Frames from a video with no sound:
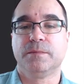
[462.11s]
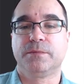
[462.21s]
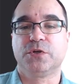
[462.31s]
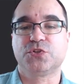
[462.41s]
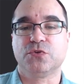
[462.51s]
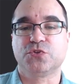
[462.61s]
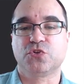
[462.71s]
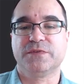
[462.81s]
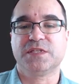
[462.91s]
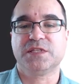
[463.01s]
personal
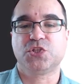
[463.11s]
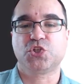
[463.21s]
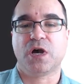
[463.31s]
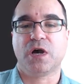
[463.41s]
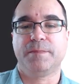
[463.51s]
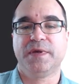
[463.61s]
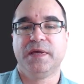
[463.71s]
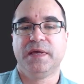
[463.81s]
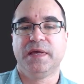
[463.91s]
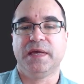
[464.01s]
services, shop,
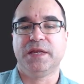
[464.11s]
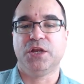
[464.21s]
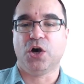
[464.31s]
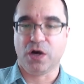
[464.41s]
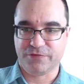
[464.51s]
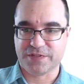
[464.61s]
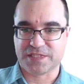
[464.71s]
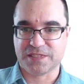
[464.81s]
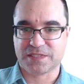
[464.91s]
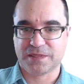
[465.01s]
and
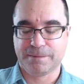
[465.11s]
offices.